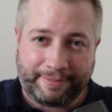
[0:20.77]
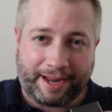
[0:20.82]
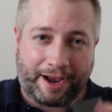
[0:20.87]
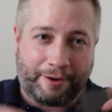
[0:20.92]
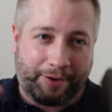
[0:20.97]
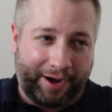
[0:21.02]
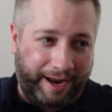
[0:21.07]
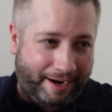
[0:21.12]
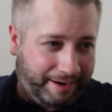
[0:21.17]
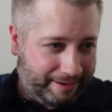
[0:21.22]

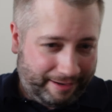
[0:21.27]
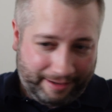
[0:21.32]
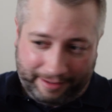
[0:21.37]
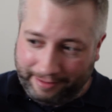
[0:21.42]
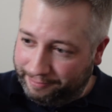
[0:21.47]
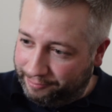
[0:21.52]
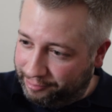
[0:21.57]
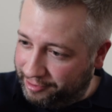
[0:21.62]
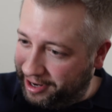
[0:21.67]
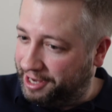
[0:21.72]
I
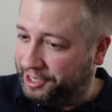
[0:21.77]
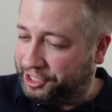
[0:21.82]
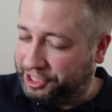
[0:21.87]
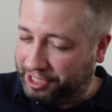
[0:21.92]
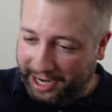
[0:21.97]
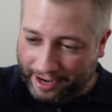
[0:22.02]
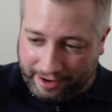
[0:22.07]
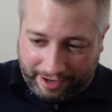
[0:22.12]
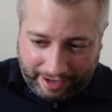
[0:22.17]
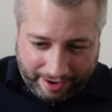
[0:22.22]
wanted to branch
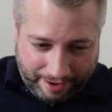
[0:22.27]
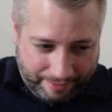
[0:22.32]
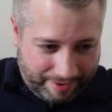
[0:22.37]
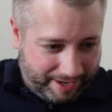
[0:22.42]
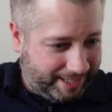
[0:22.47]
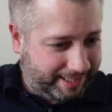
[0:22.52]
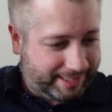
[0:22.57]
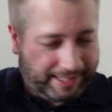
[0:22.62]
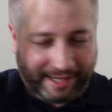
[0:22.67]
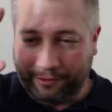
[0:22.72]
out here. I
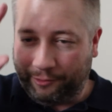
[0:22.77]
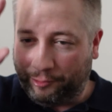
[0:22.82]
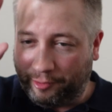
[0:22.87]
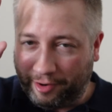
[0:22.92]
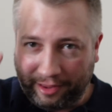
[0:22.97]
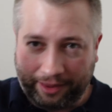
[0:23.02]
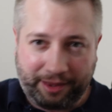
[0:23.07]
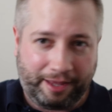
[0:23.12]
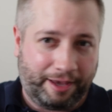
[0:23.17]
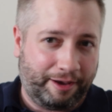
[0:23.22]
wanted to see
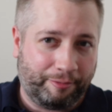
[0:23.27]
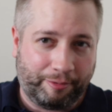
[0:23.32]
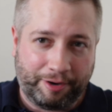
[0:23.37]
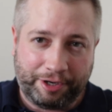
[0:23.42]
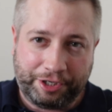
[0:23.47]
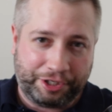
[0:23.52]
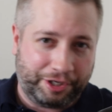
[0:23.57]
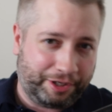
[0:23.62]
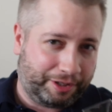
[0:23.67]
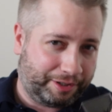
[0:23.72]
what the
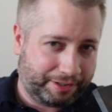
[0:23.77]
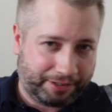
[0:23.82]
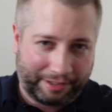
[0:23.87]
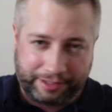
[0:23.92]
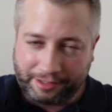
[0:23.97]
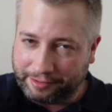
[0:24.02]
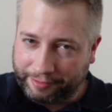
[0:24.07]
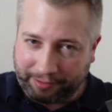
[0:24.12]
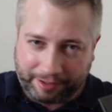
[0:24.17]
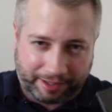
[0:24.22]

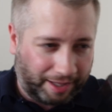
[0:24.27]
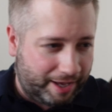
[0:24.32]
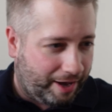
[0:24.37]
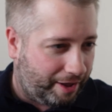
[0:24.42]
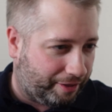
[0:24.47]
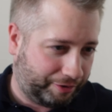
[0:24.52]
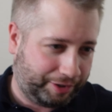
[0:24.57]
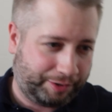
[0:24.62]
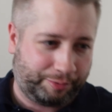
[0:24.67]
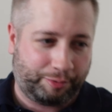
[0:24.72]
originals, what the
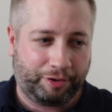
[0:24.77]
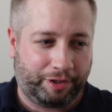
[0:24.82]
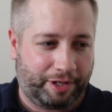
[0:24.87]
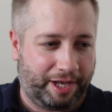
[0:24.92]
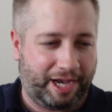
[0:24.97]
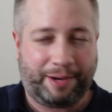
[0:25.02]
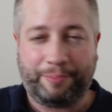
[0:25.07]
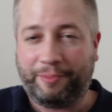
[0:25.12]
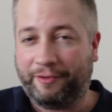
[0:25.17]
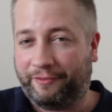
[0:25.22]
others were
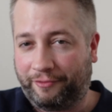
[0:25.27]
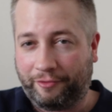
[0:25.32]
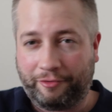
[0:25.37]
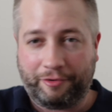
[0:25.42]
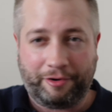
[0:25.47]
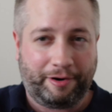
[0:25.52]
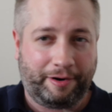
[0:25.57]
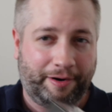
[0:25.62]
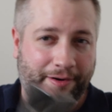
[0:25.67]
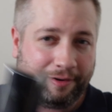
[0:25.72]
like
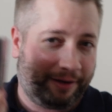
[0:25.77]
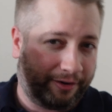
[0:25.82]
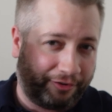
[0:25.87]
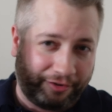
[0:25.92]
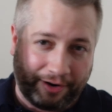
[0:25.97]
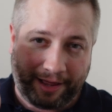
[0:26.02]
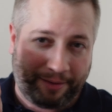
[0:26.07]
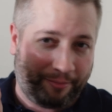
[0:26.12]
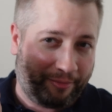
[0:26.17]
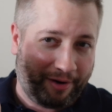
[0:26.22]
before I
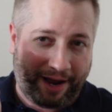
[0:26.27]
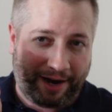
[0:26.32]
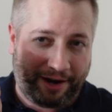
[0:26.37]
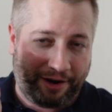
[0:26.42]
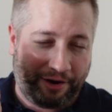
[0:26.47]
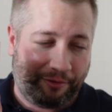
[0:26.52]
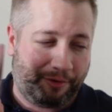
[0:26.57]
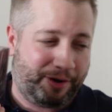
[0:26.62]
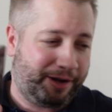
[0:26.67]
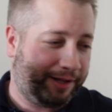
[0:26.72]
try the brand
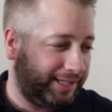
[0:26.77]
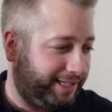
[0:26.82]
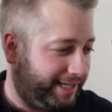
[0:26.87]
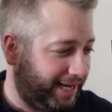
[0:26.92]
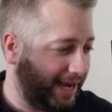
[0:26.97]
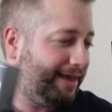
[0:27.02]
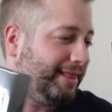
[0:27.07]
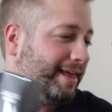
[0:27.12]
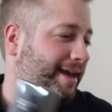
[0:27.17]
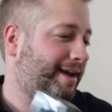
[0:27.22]
new one, see
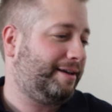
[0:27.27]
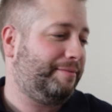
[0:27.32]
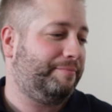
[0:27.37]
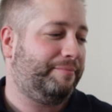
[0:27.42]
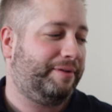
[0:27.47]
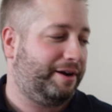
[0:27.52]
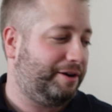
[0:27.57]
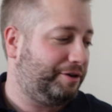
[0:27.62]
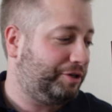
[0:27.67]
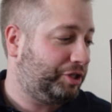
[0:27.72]
how that
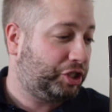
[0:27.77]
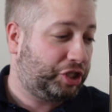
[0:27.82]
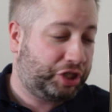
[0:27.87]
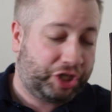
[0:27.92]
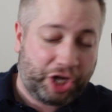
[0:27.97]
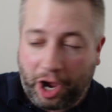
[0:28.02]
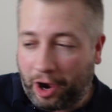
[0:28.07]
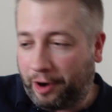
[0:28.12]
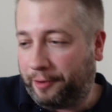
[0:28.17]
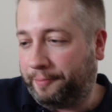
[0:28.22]
compares.
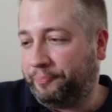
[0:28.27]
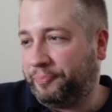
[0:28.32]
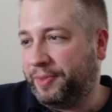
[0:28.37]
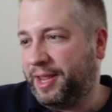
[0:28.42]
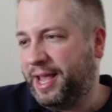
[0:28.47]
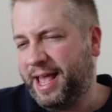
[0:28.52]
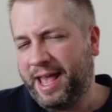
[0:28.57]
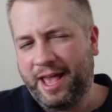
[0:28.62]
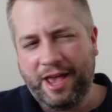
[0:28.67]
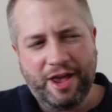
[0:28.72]
So,
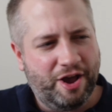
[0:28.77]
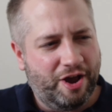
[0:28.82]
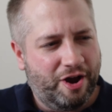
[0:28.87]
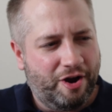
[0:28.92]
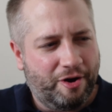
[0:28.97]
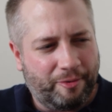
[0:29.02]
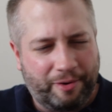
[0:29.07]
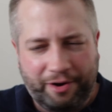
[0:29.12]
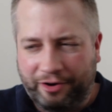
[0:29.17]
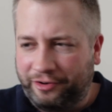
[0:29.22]

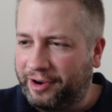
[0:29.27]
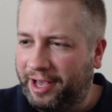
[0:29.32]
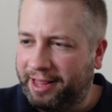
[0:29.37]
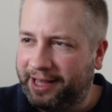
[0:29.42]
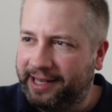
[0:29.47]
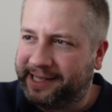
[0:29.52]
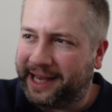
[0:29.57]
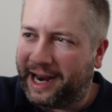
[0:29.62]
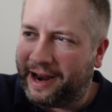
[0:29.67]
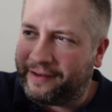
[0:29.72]
we're gonna try
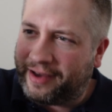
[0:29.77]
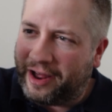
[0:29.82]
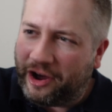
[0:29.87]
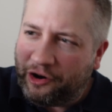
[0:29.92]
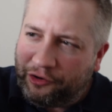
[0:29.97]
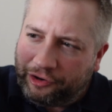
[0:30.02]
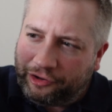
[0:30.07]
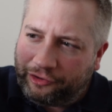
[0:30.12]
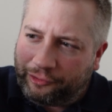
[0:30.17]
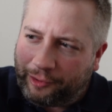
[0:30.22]
these out. I've got
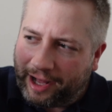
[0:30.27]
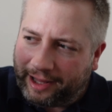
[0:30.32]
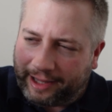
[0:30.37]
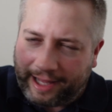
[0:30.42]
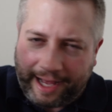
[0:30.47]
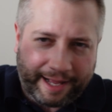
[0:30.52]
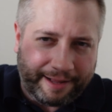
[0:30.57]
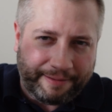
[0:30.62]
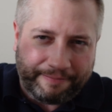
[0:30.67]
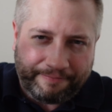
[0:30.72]
Eau de
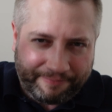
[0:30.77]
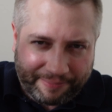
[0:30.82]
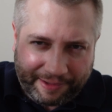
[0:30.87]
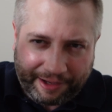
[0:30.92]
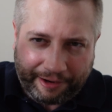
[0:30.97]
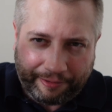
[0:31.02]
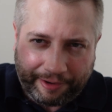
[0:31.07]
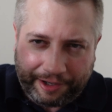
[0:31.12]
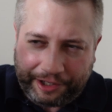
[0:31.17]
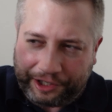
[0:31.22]
Toilette, the
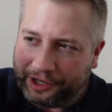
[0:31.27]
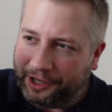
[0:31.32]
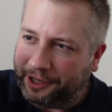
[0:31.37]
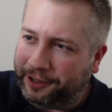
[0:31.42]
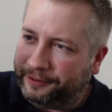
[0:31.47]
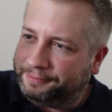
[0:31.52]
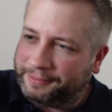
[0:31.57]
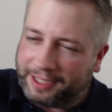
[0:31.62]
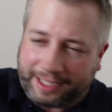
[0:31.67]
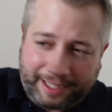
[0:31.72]

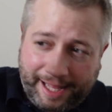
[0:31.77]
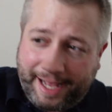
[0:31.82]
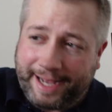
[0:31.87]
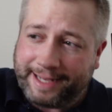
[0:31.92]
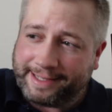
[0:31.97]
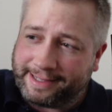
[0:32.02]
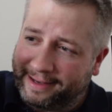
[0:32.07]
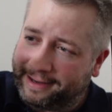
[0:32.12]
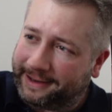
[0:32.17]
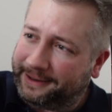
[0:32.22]
original, the
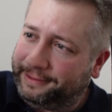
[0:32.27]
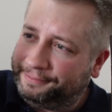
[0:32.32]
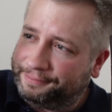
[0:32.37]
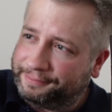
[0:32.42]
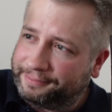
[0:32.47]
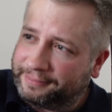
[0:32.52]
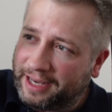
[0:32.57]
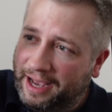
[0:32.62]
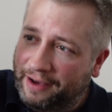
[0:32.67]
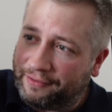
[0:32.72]
classic.
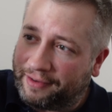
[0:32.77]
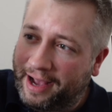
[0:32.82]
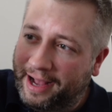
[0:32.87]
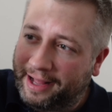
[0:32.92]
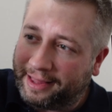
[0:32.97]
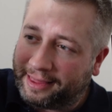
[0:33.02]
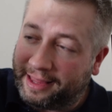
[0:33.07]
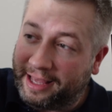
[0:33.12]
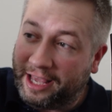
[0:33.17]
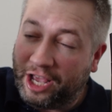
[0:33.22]
I've
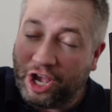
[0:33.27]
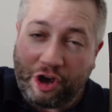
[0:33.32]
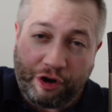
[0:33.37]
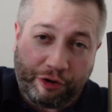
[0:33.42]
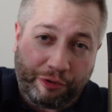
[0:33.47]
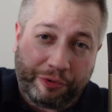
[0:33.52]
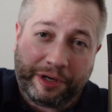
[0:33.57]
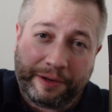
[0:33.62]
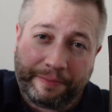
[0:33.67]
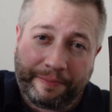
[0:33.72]
got the
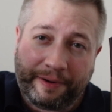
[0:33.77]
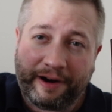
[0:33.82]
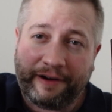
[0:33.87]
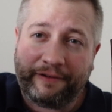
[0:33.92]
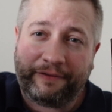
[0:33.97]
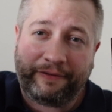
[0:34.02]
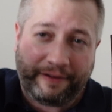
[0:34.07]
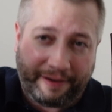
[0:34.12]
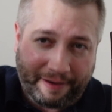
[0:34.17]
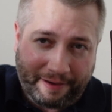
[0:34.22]
Eau de
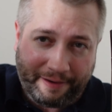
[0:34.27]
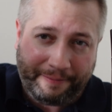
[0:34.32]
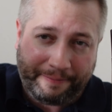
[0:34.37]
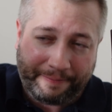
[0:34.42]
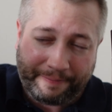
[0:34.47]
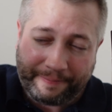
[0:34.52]
Parfum,